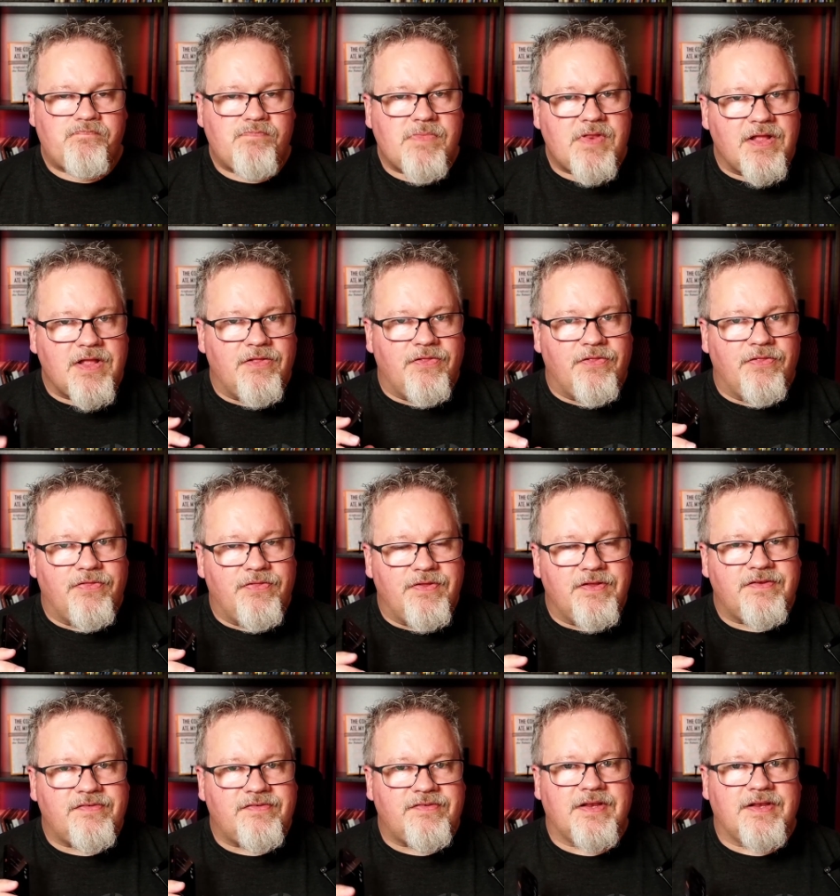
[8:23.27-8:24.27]

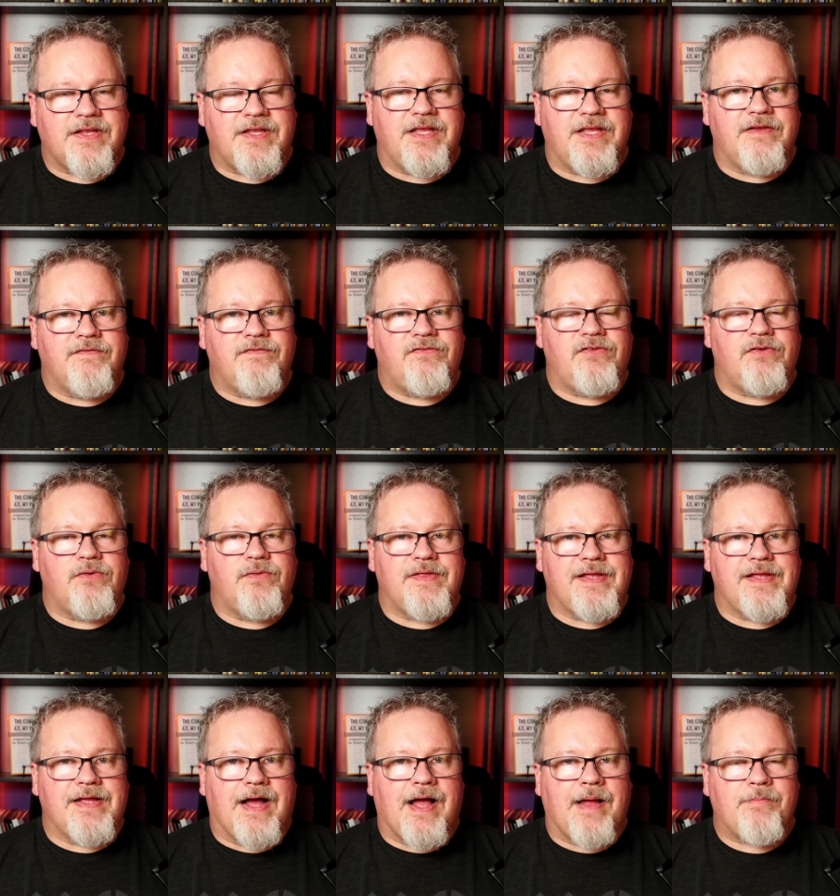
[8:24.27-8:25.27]
this gives you
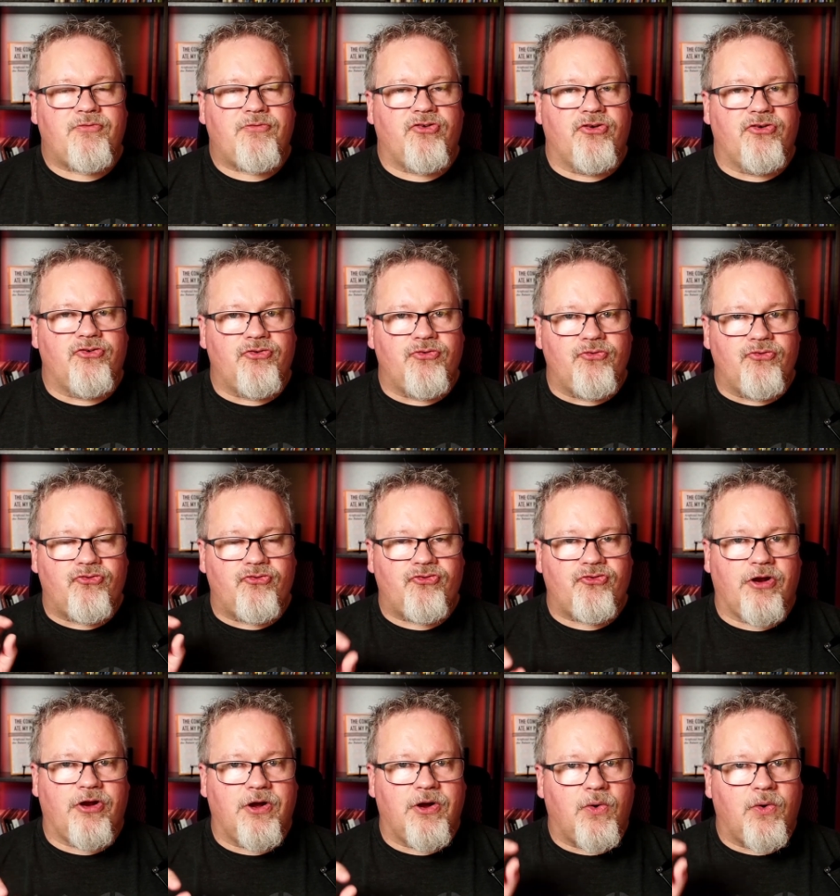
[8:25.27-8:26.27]
the option to
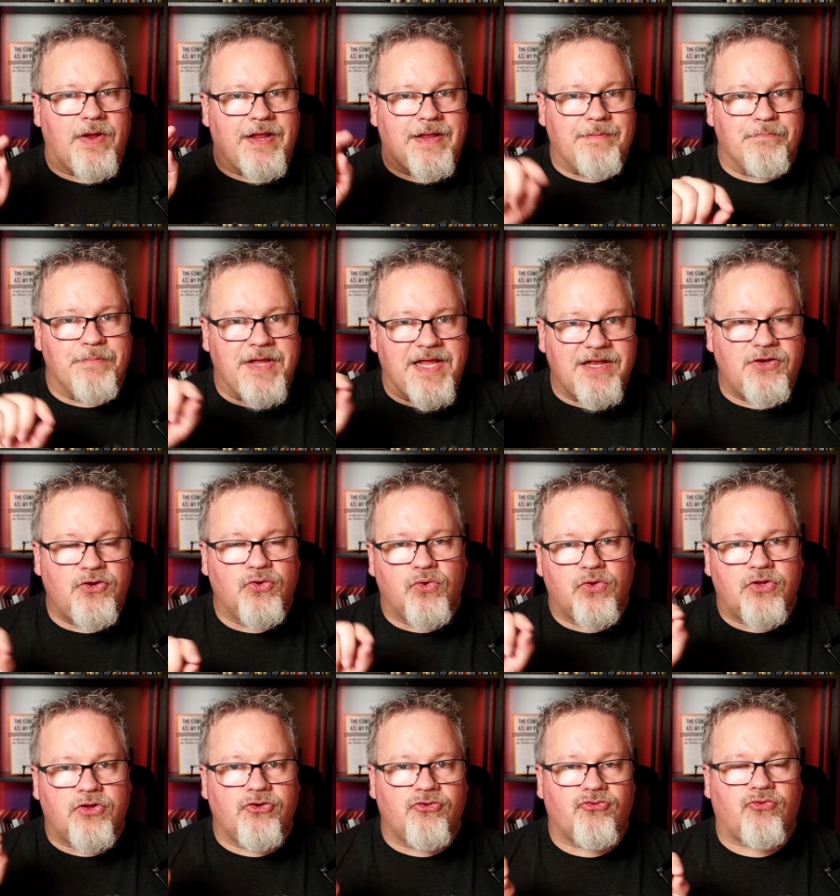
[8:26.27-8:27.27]
show a manual
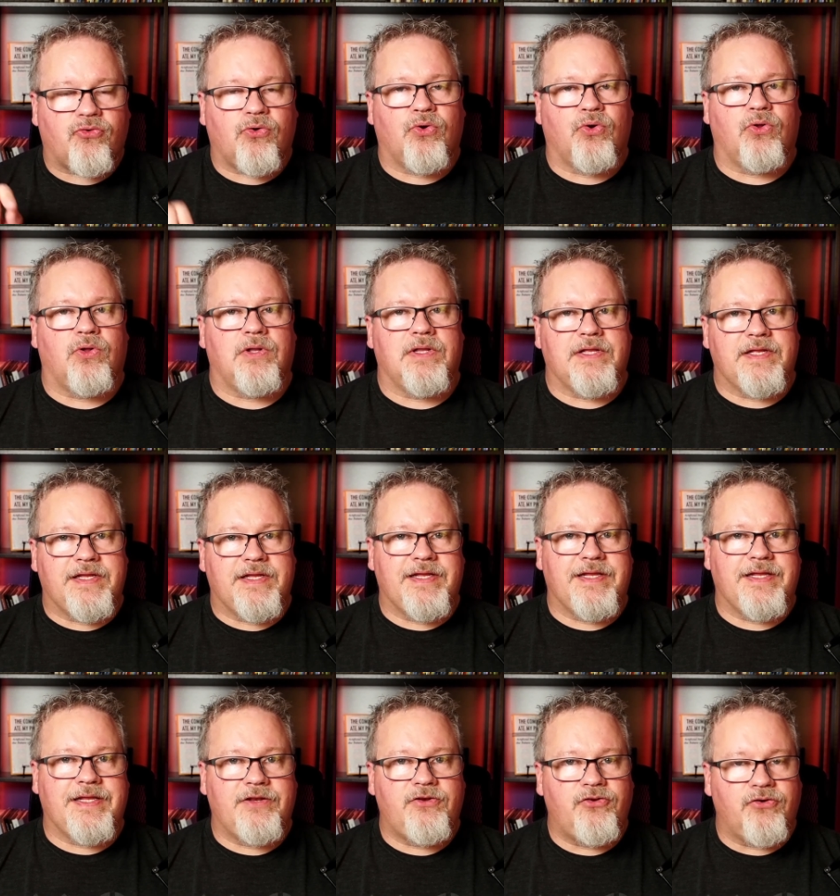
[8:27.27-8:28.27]
control
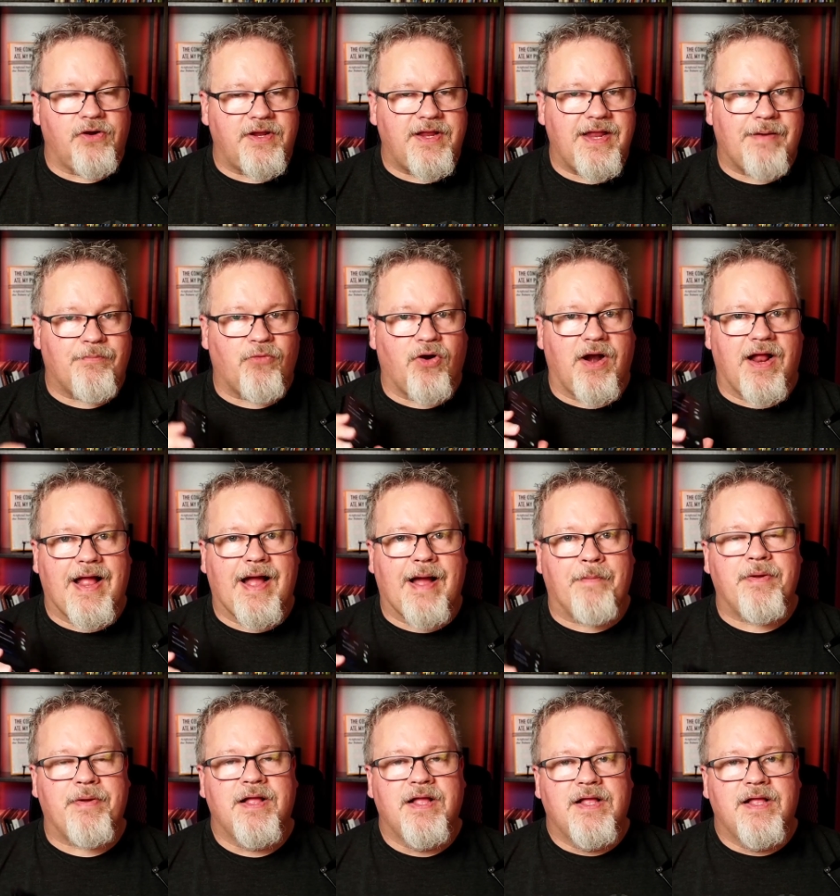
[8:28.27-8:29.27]
in your camera app
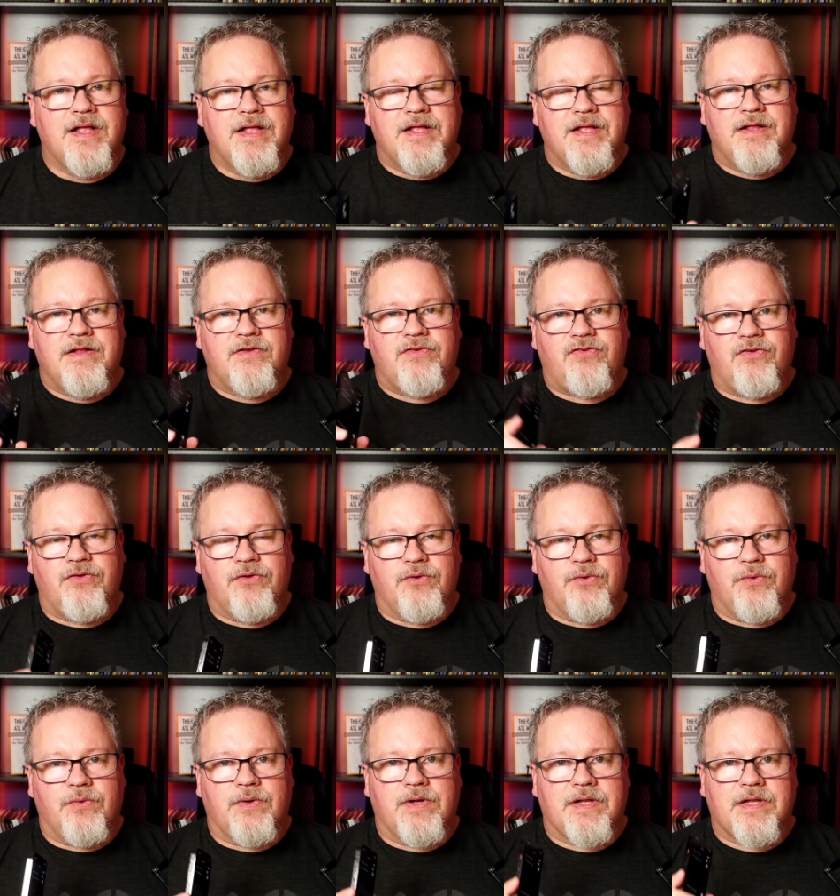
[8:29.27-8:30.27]

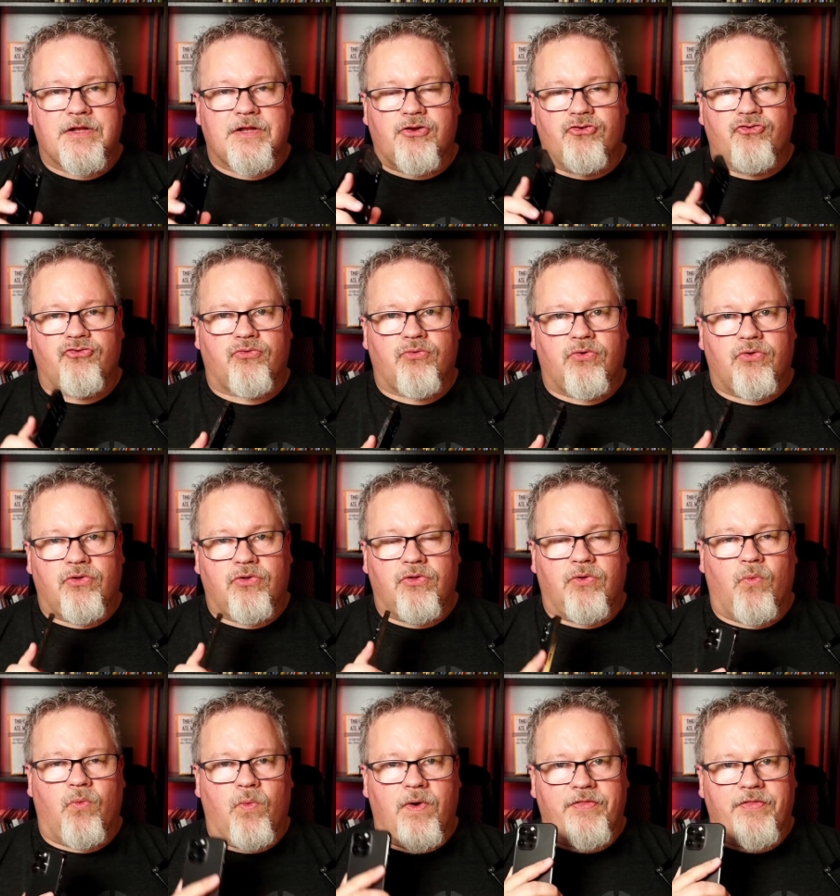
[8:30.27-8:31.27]
to
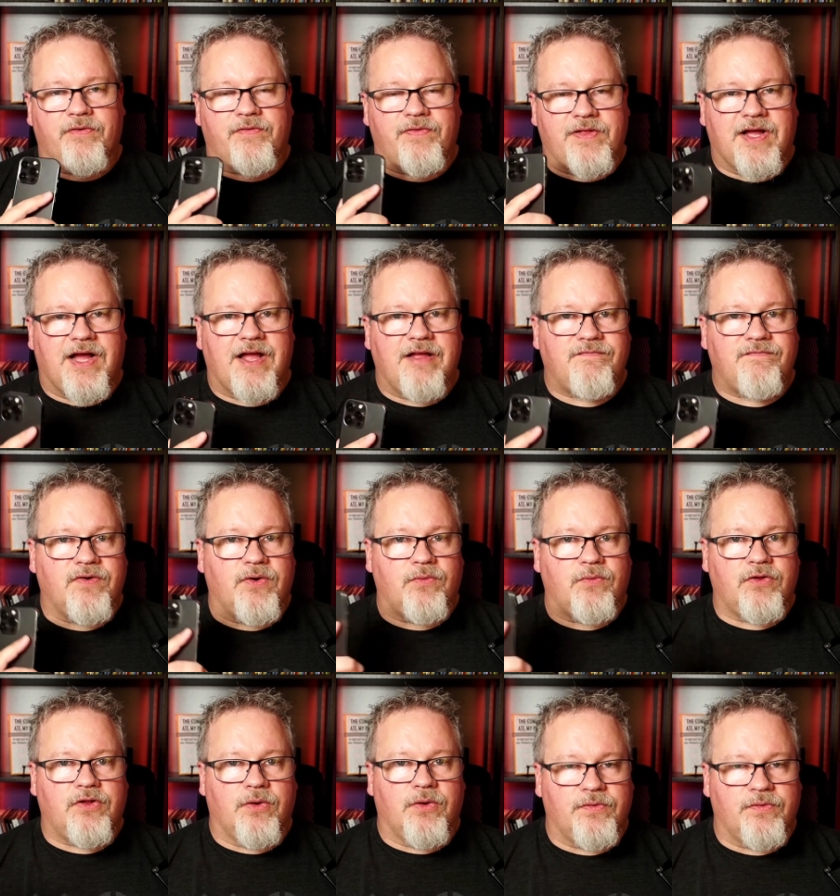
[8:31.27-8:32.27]
control whether the
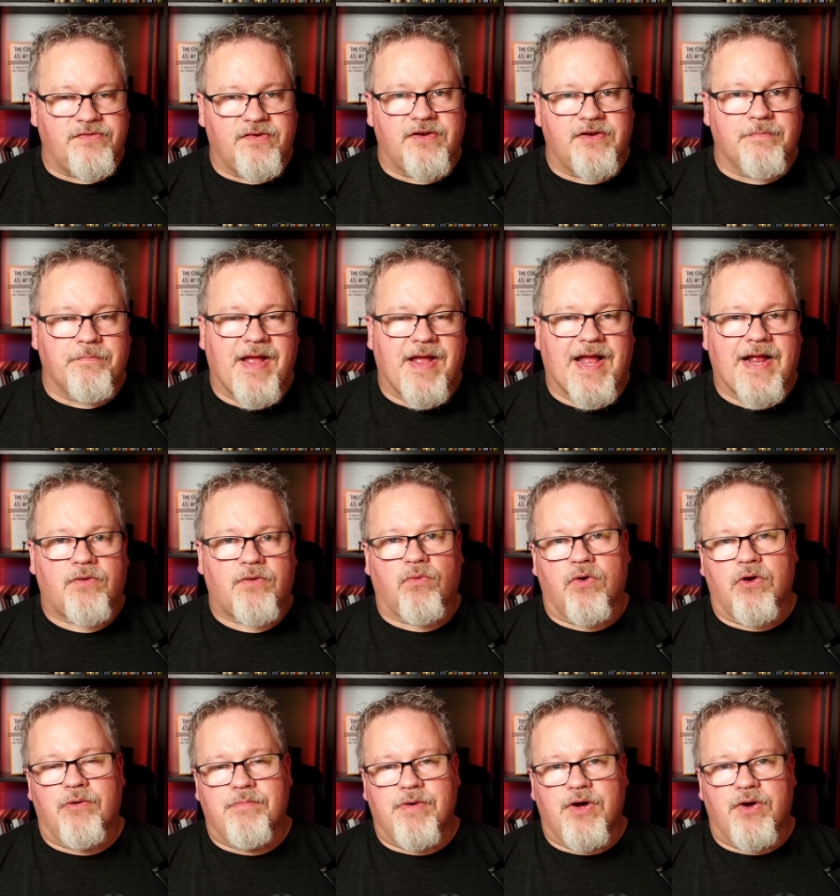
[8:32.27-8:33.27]
iPhone goes into macro
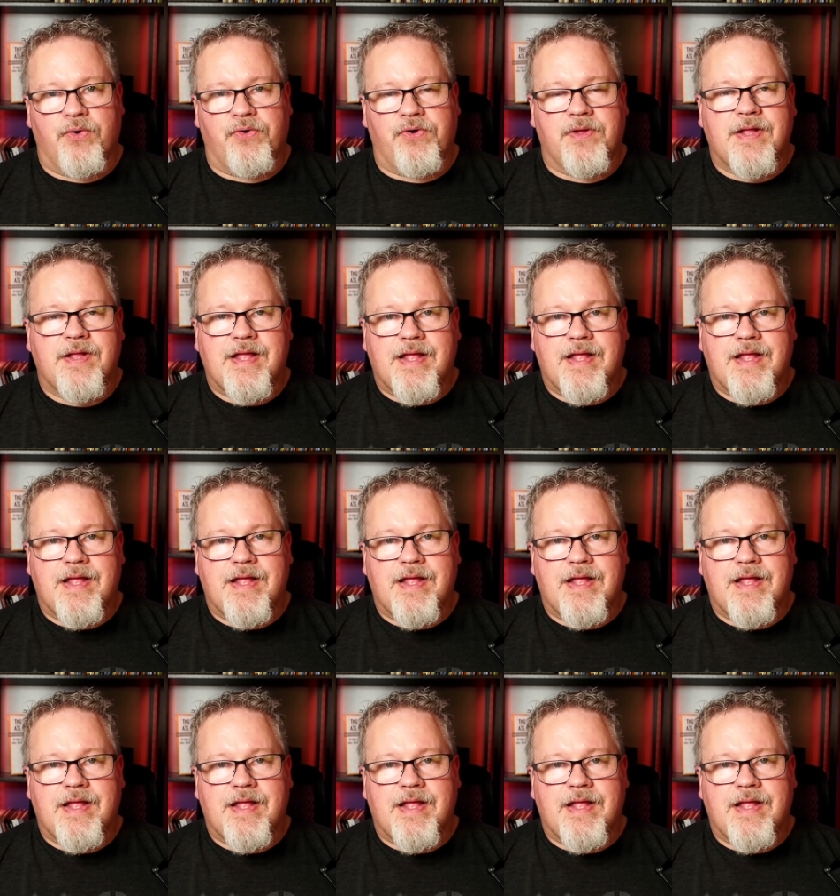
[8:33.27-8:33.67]
mode.